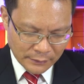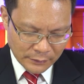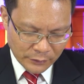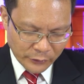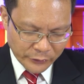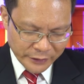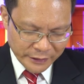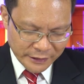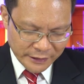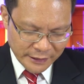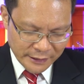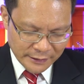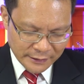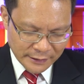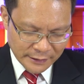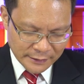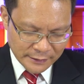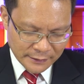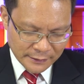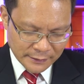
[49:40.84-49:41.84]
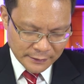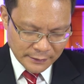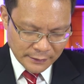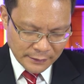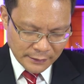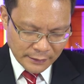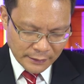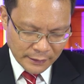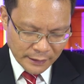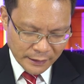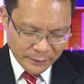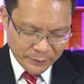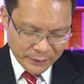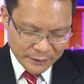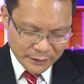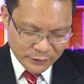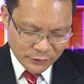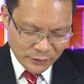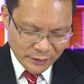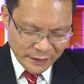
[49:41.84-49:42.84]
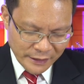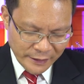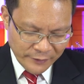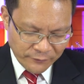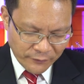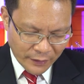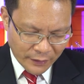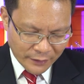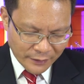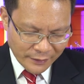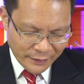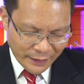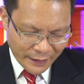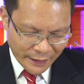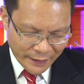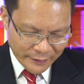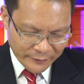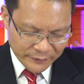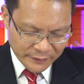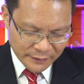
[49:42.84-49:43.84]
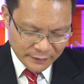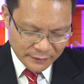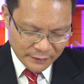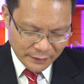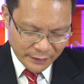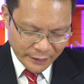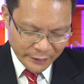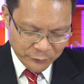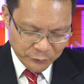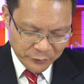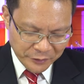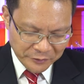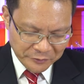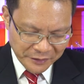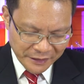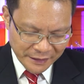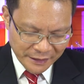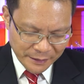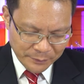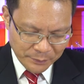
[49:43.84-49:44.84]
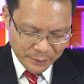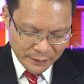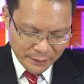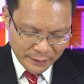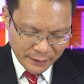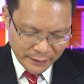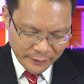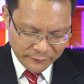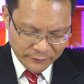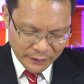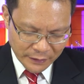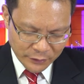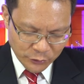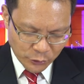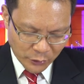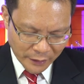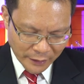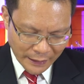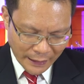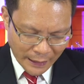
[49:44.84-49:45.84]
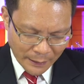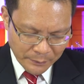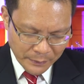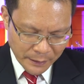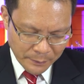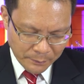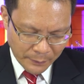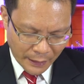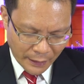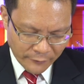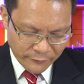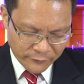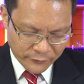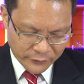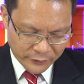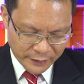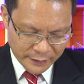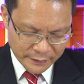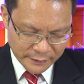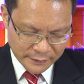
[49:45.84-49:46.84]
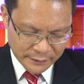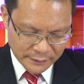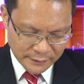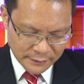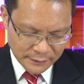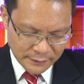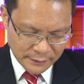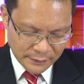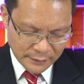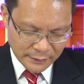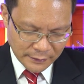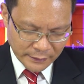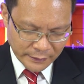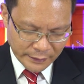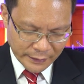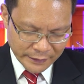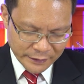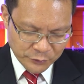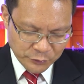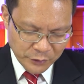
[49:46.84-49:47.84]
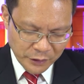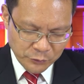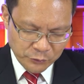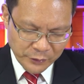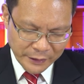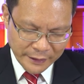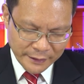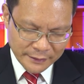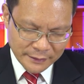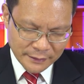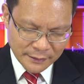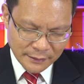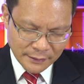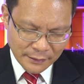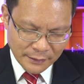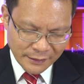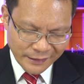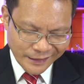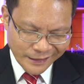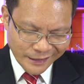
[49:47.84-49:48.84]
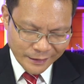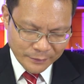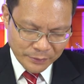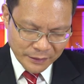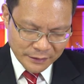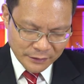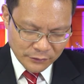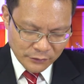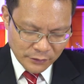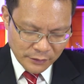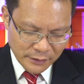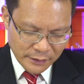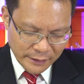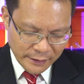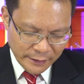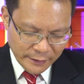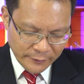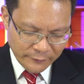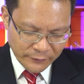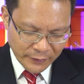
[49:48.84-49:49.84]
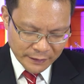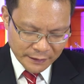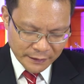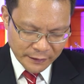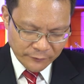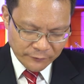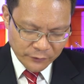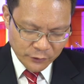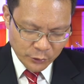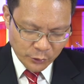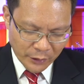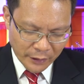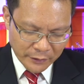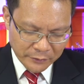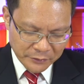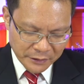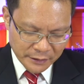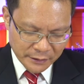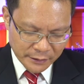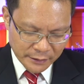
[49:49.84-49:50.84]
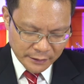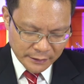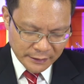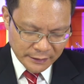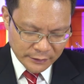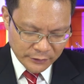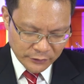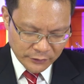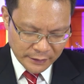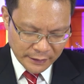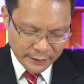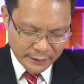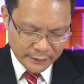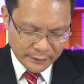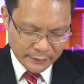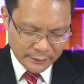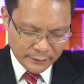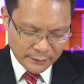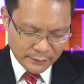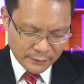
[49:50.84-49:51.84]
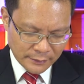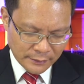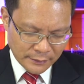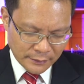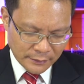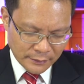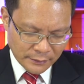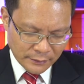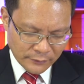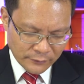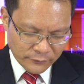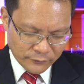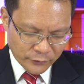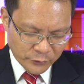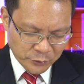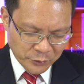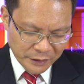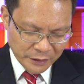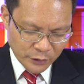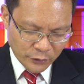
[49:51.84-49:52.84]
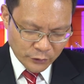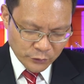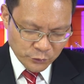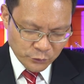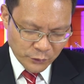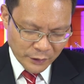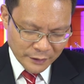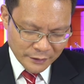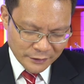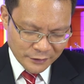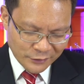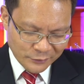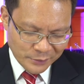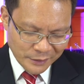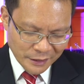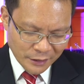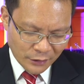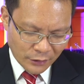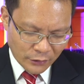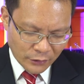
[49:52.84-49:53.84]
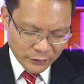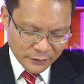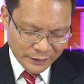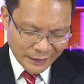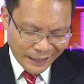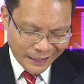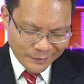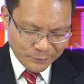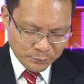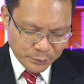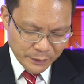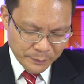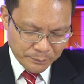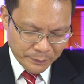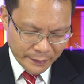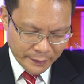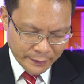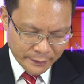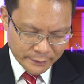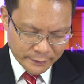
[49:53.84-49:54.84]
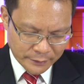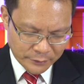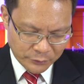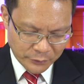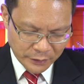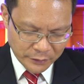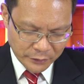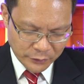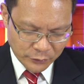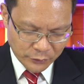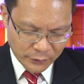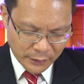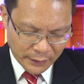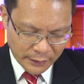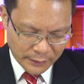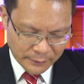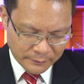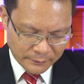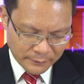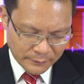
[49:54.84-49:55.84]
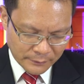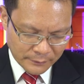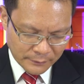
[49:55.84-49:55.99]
Lord Jesus, help us to live our lives like we really believe that you are coming back for us. As we wait, Help us to live as if you are returning today, for we don't want to be caught unprepared when you come.